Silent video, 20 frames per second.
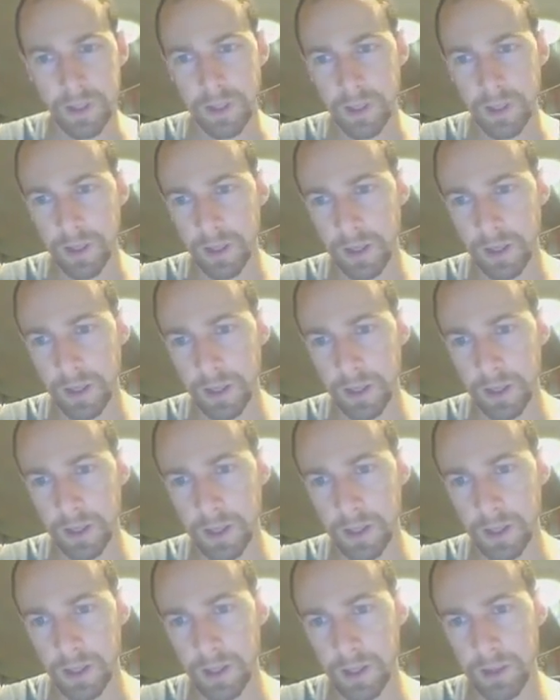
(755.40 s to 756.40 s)

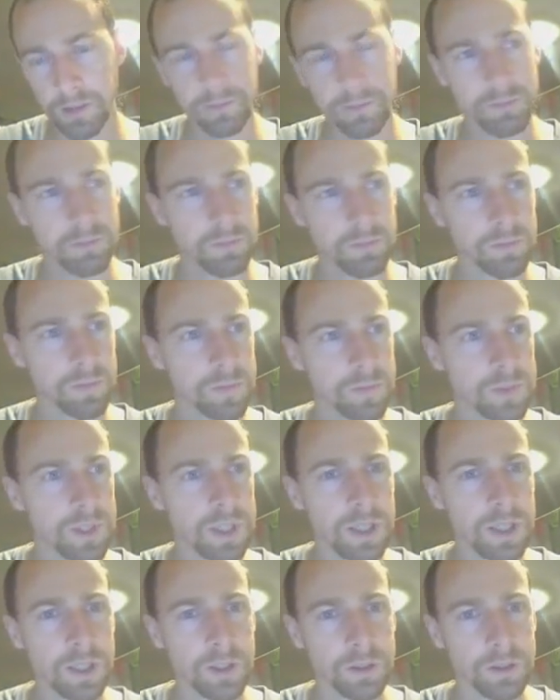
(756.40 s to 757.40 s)
That
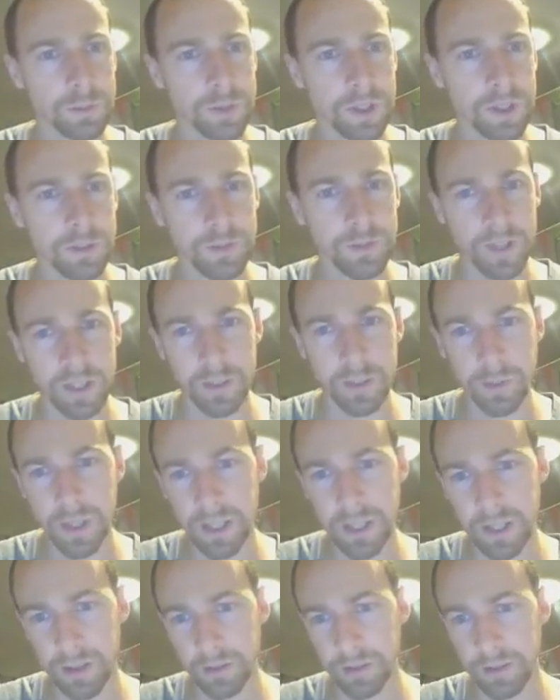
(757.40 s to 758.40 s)
looks pretty fine to
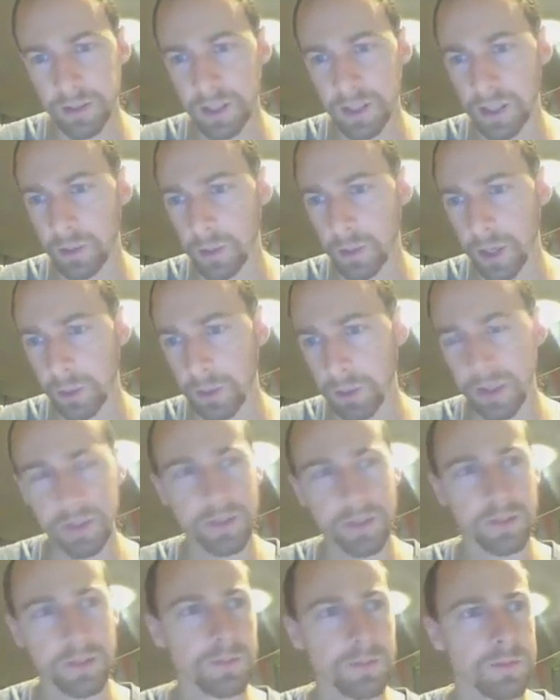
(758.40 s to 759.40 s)
me. I don't see any white
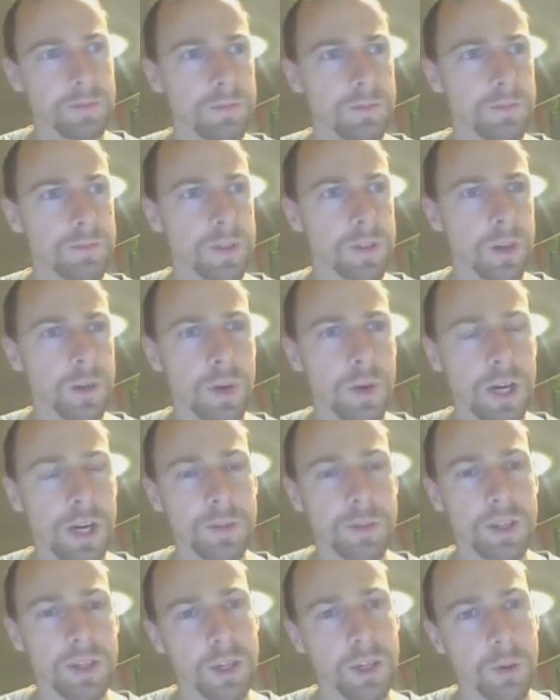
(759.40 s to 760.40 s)
bits. So
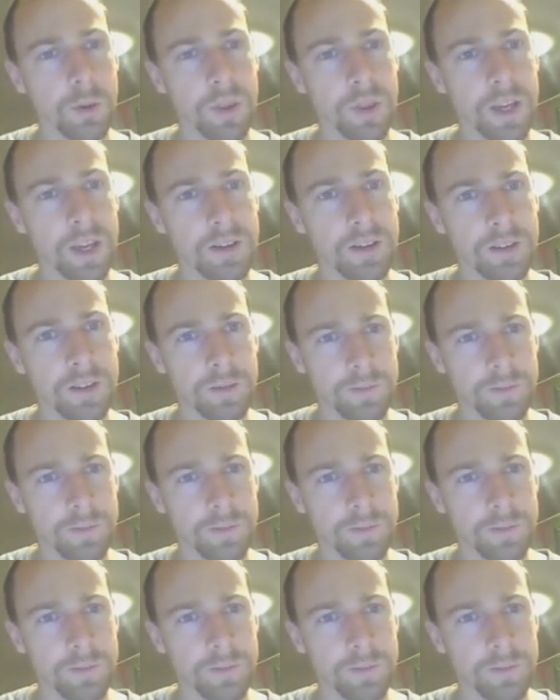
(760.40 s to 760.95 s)
I'm going to go with that